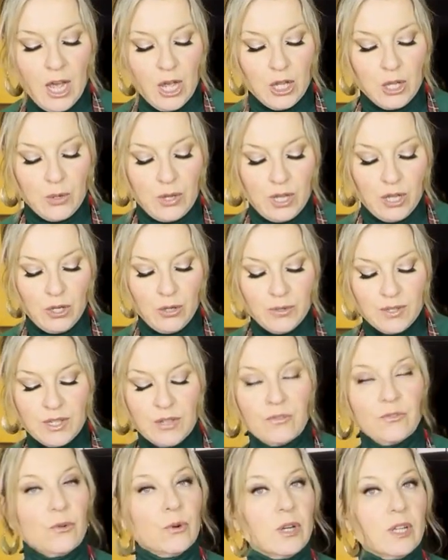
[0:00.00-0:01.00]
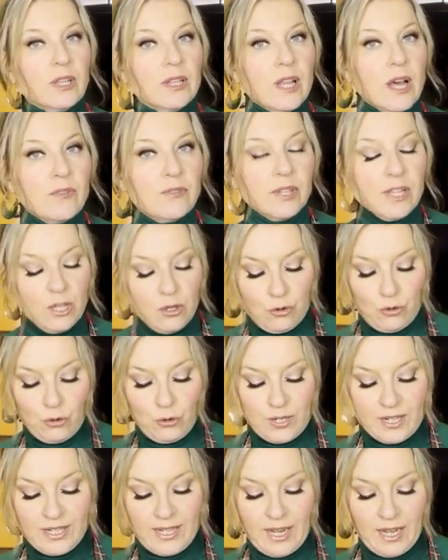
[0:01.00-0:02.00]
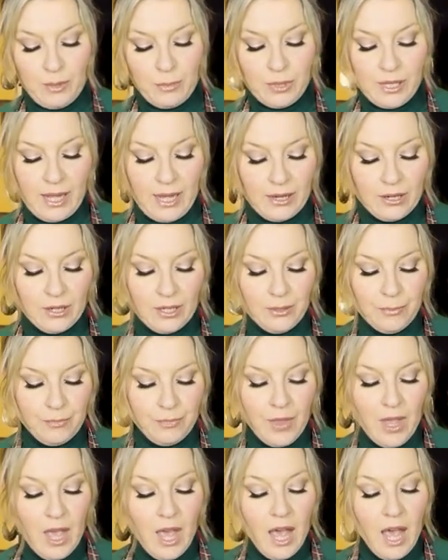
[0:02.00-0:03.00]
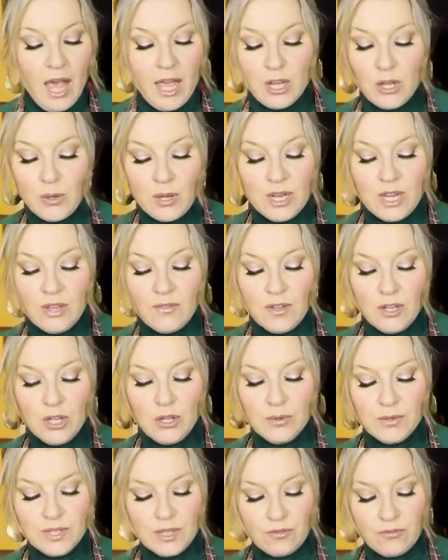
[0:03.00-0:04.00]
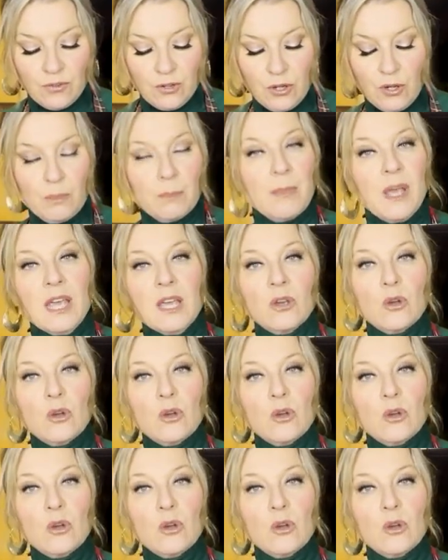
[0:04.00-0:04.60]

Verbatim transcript: You can use it for a lovely crudité platter. And you can even use it for your main